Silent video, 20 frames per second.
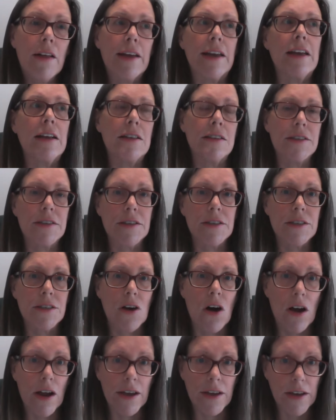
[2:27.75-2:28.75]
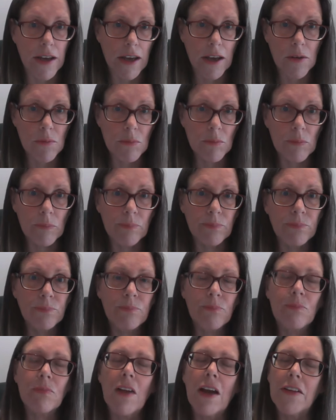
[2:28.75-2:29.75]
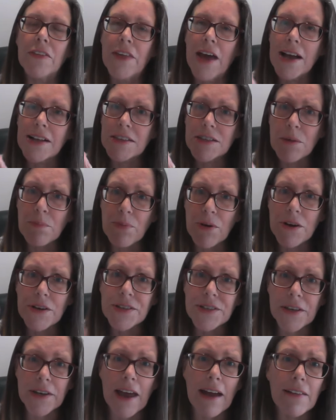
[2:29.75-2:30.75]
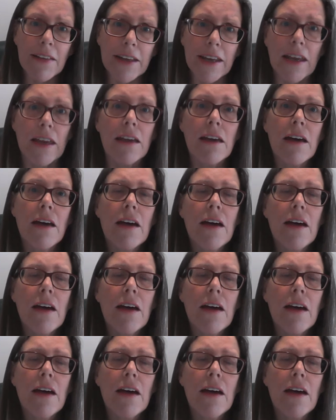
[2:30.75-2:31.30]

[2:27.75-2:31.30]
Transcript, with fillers: in society. That's a personality.